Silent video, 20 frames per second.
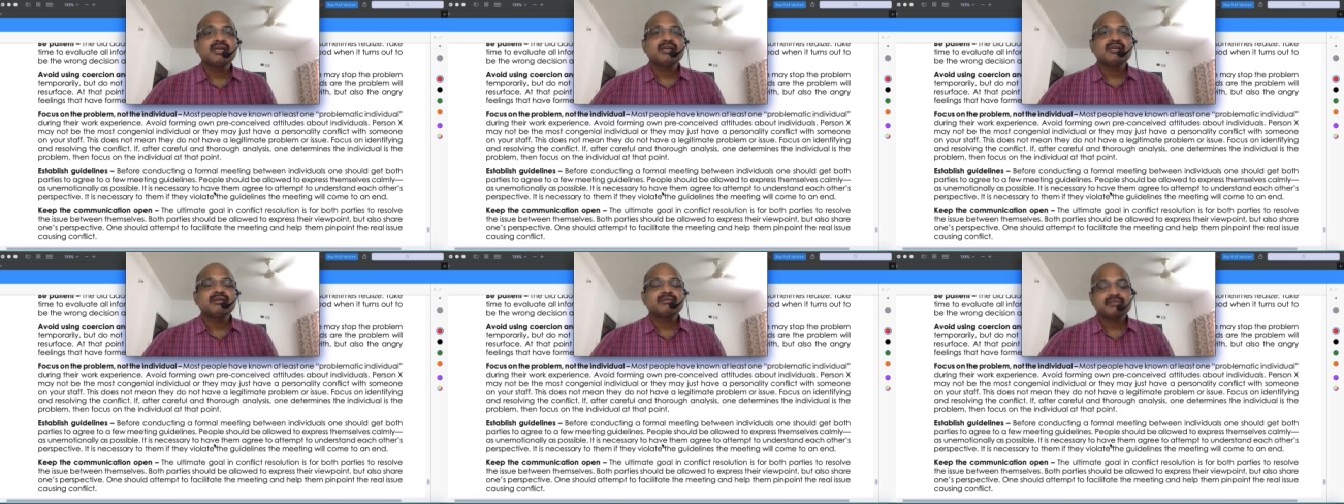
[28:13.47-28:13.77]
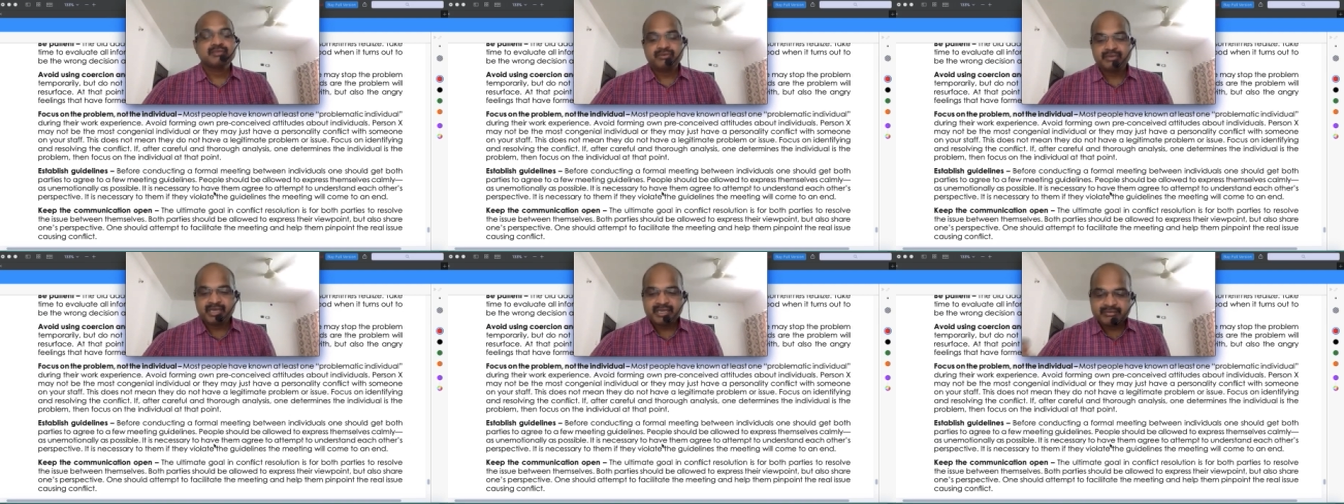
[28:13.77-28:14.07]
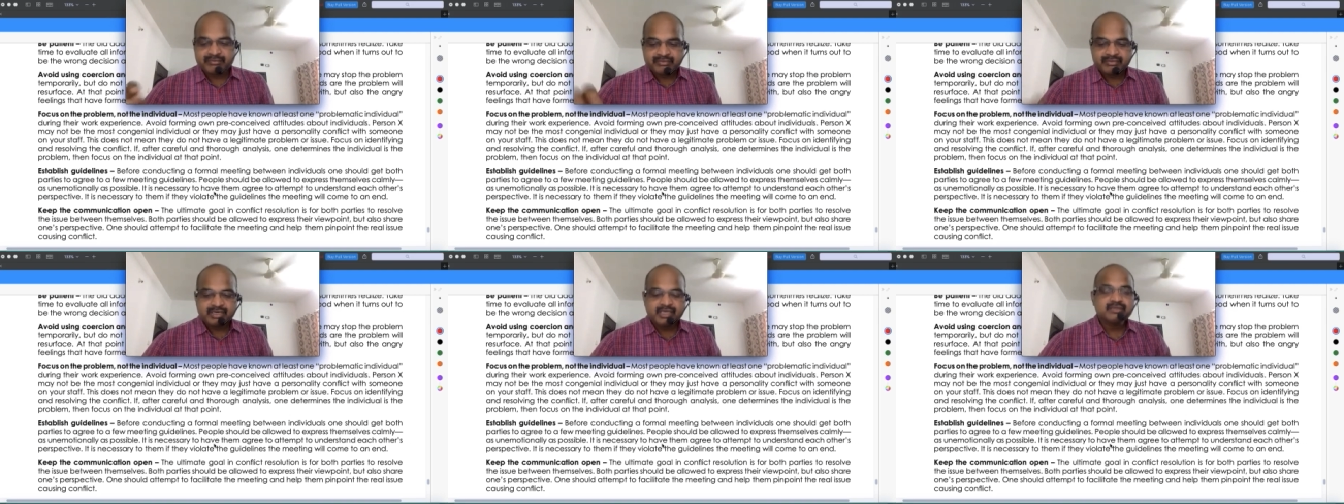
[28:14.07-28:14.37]
so
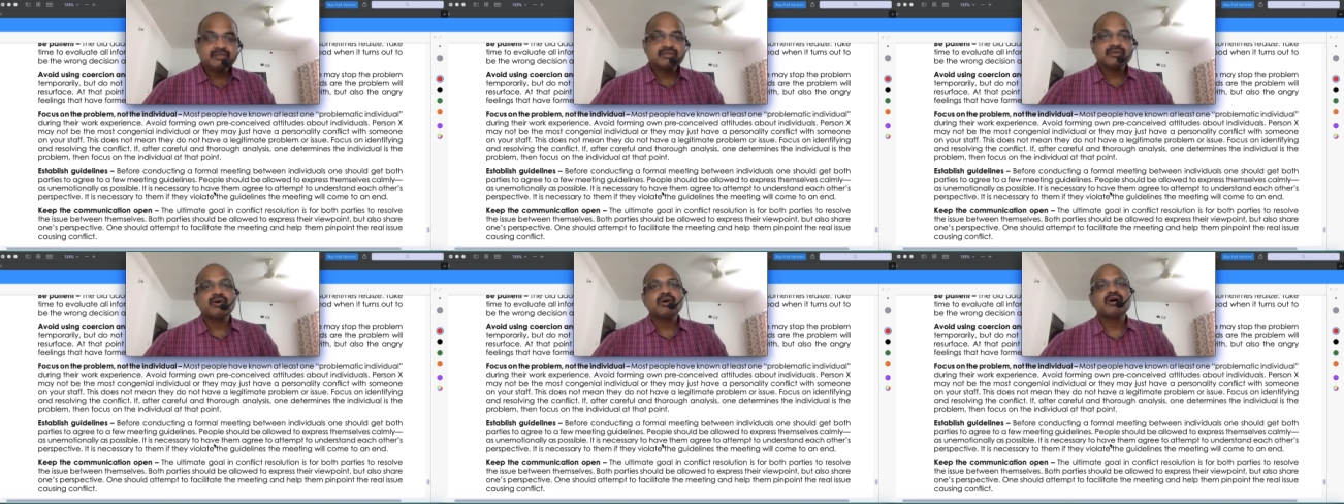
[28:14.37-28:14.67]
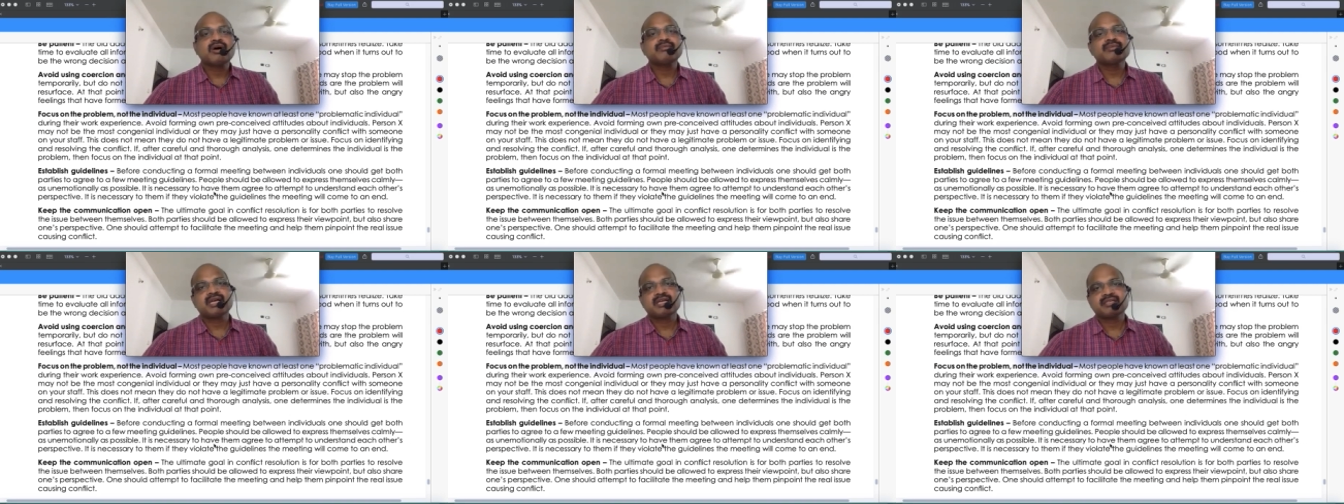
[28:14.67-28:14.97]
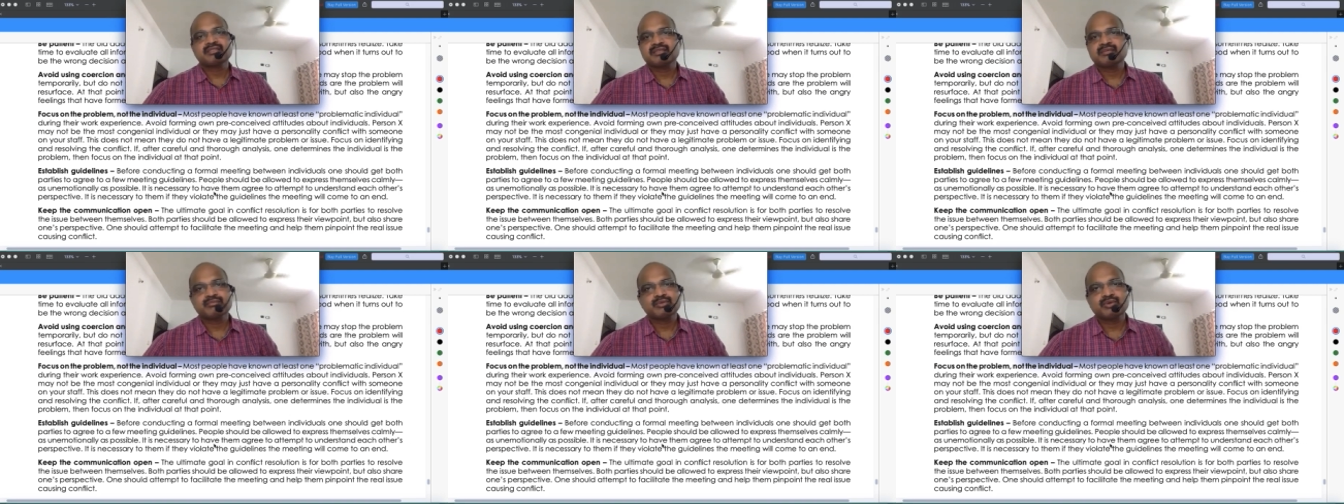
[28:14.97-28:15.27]
every job
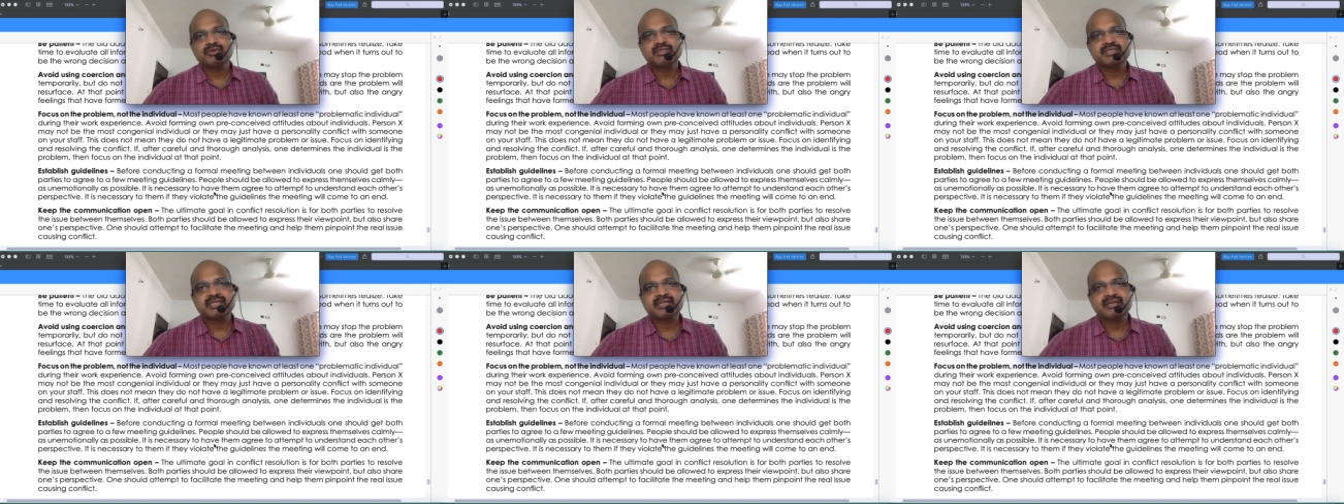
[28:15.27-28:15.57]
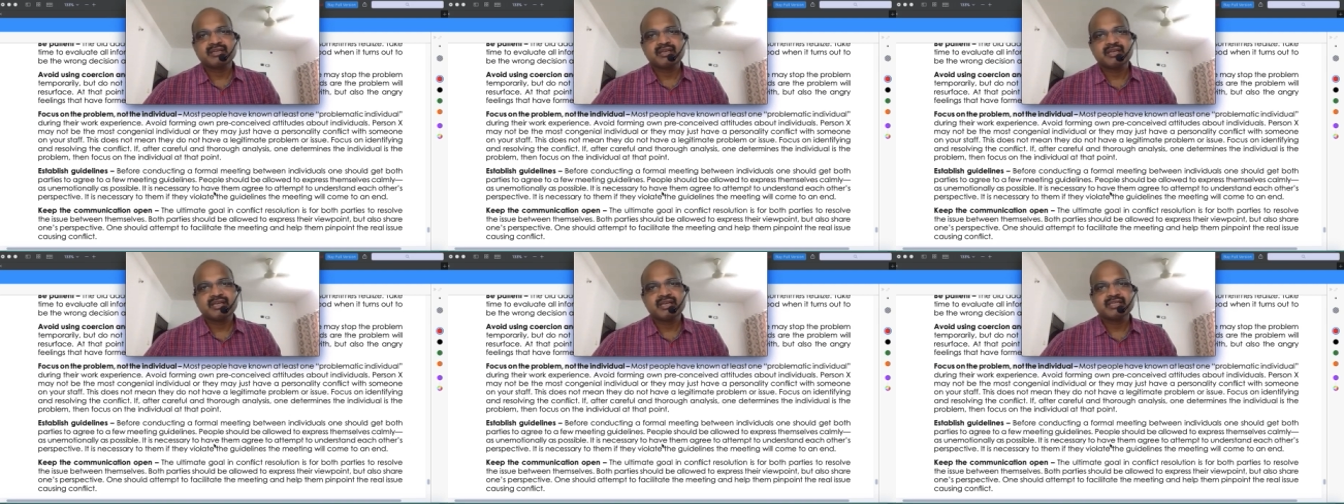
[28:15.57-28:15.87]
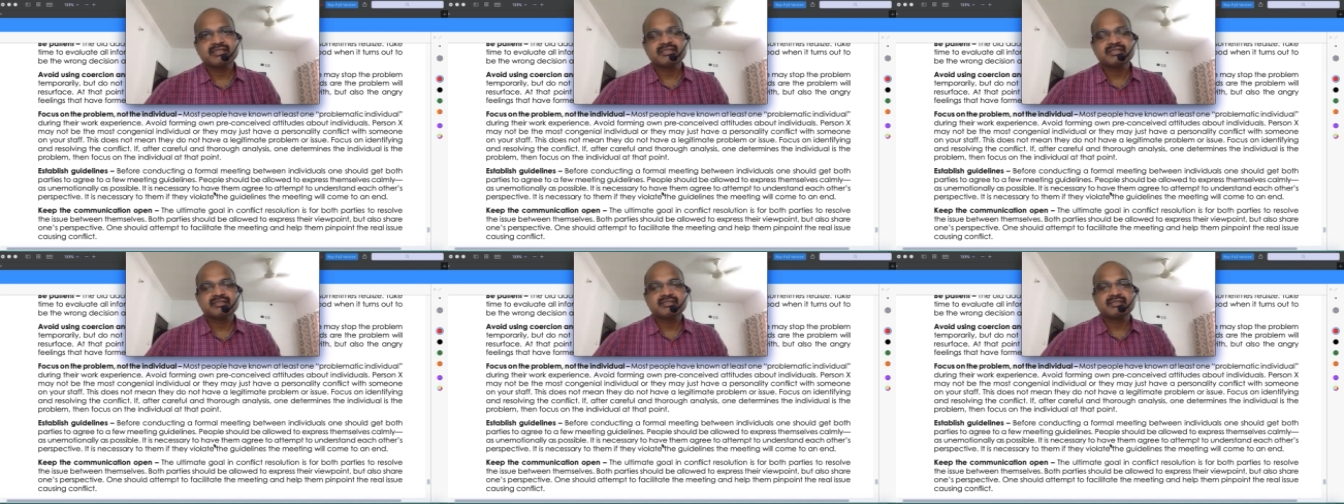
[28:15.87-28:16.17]
has some rules and
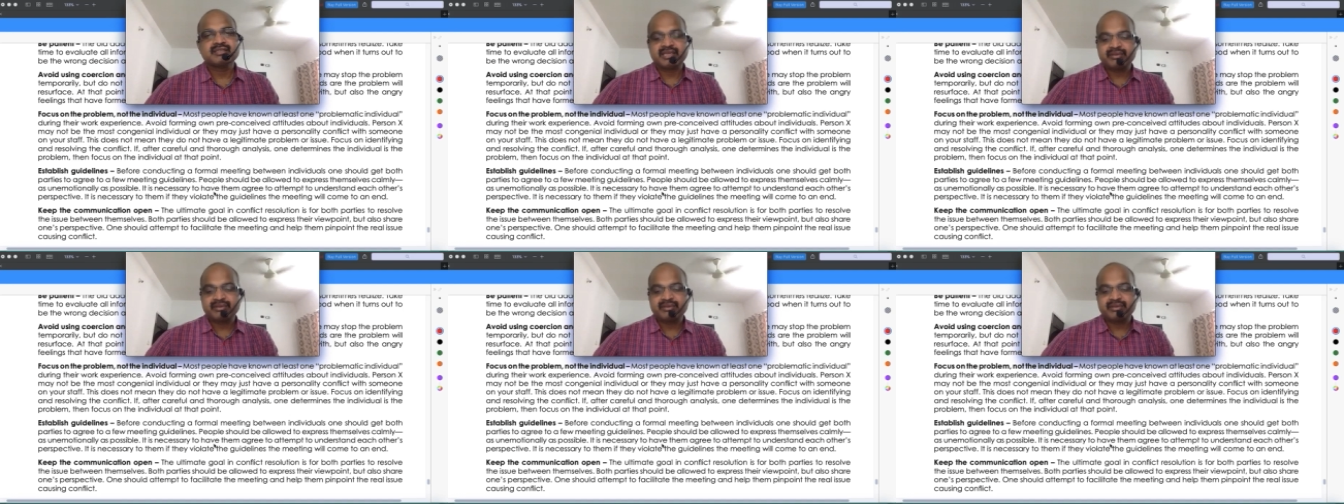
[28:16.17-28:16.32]
regulations